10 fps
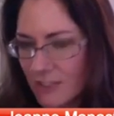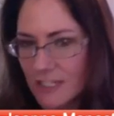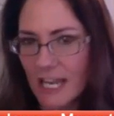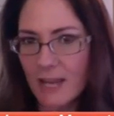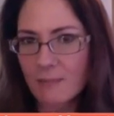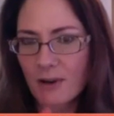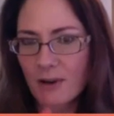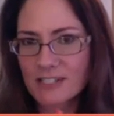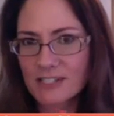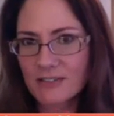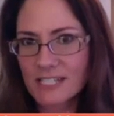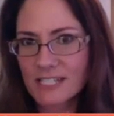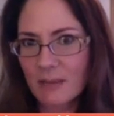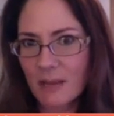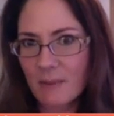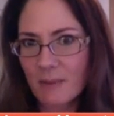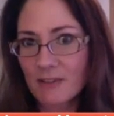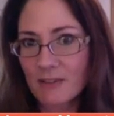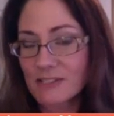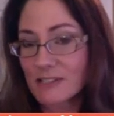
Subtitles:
an 8-part series coming up about